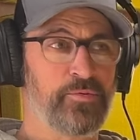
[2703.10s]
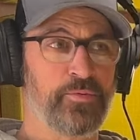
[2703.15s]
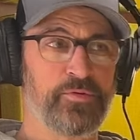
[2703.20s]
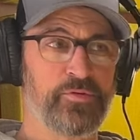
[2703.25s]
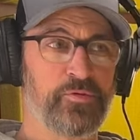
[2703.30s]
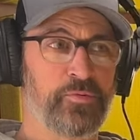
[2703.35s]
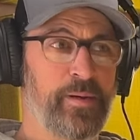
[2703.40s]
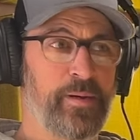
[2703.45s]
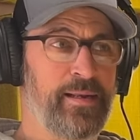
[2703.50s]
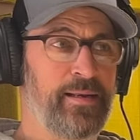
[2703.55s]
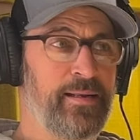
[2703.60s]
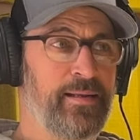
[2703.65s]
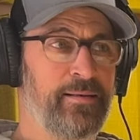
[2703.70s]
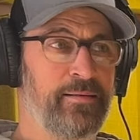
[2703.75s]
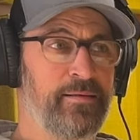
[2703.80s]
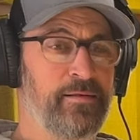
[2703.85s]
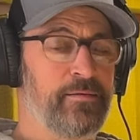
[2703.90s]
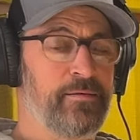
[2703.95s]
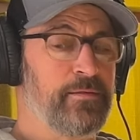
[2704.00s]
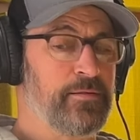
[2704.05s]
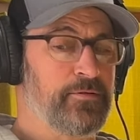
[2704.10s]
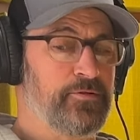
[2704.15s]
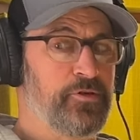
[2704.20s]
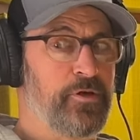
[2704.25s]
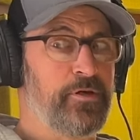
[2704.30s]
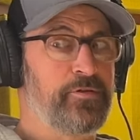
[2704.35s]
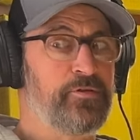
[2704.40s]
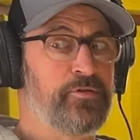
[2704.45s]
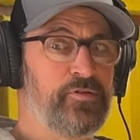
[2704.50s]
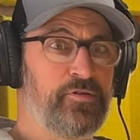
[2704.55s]
were sweating. You know, the
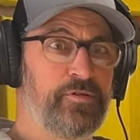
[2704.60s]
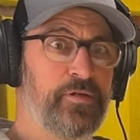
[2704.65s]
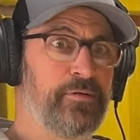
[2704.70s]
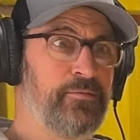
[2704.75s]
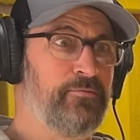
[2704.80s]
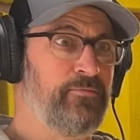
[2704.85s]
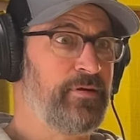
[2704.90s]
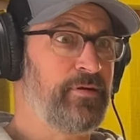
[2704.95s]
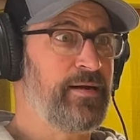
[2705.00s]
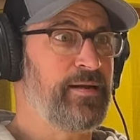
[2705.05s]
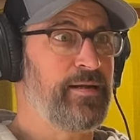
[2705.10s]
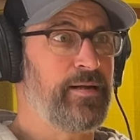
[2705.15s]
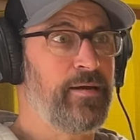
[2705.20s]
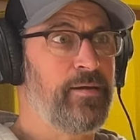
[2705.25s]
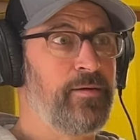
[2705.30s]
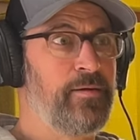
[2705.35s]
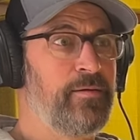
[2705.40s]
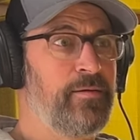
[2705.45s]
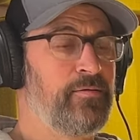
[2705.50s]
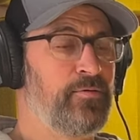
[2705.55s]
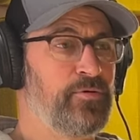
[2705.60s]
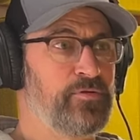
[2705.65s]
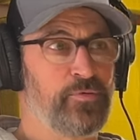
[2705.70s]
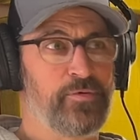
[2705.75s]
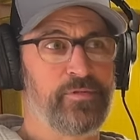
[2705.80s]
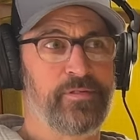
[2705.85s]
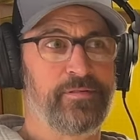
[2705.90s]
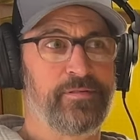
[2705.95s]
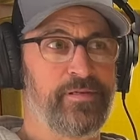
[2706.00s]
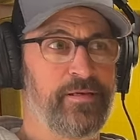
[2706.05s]
judge is sitting right here, which
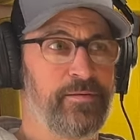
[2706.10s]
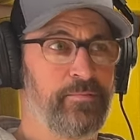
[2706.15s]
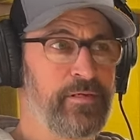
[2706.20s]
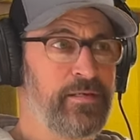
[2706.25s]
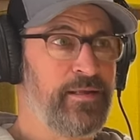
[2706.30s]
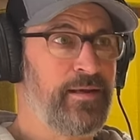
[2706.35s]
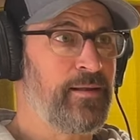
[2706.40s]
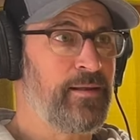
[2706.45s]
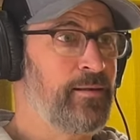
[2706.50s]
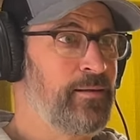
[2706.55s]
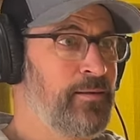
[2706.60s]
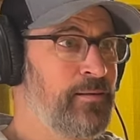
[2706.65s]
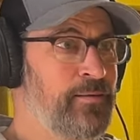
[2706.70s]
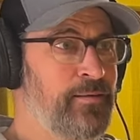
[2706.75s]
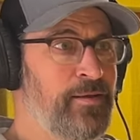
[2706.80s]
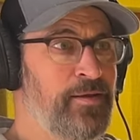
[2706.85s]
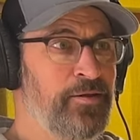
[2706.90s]
was intimidating.